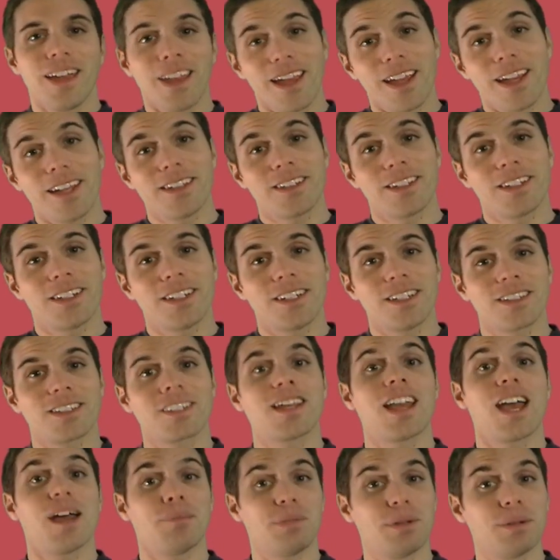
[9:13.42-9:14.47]
Hey Denise,
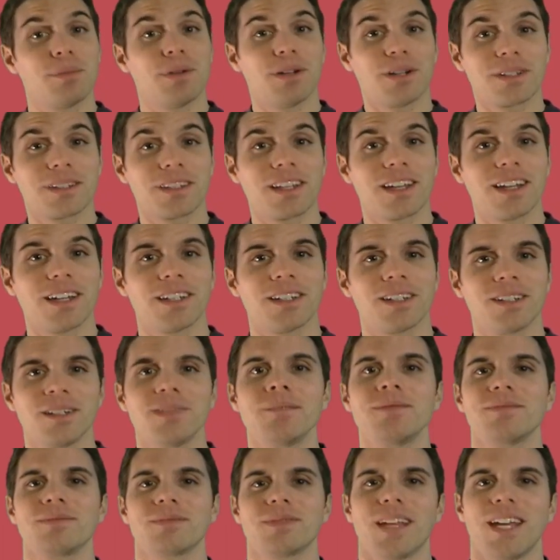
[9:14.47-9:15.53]
happy birthday.
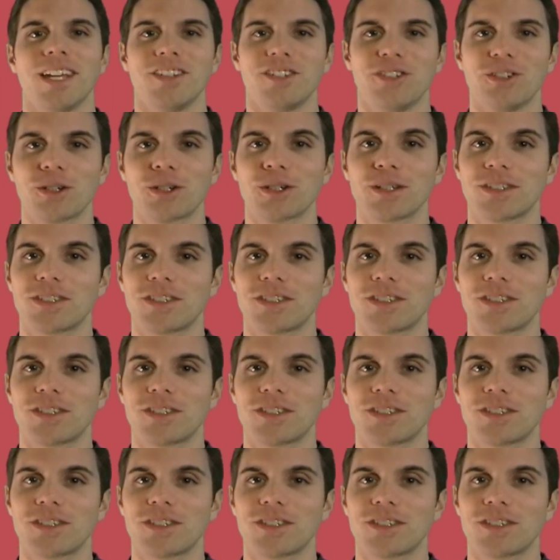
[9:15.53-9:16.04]
As you can